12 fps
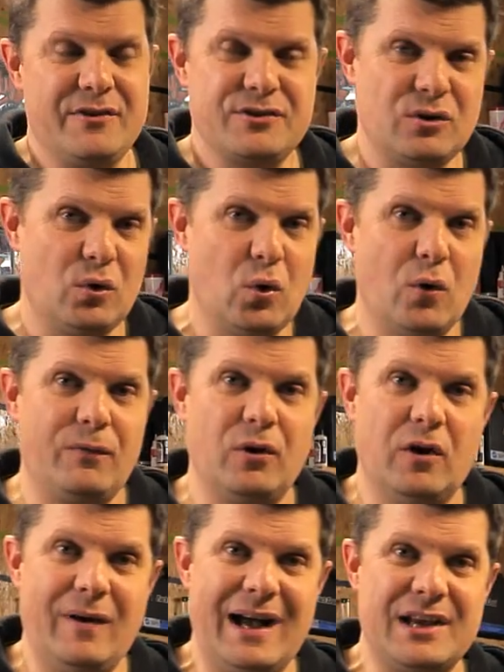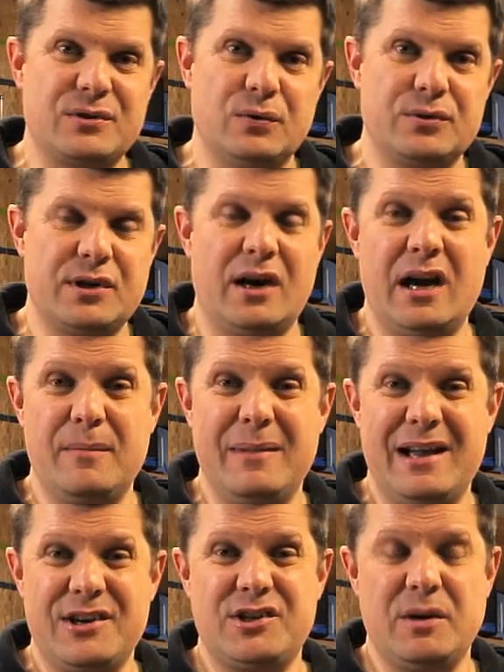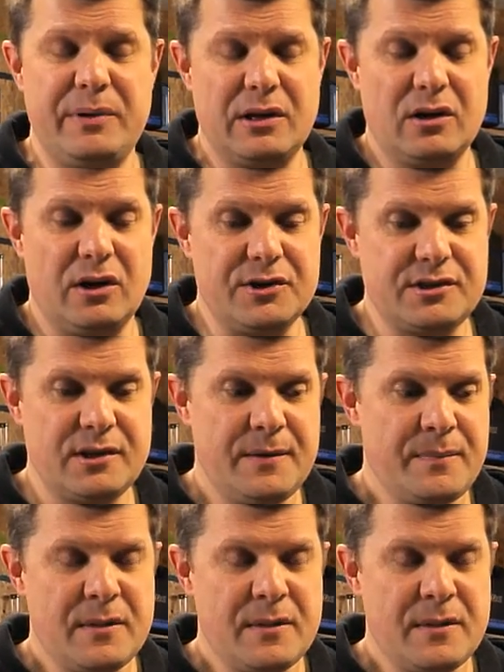That's an awful lot of hassle, time and shipping cost.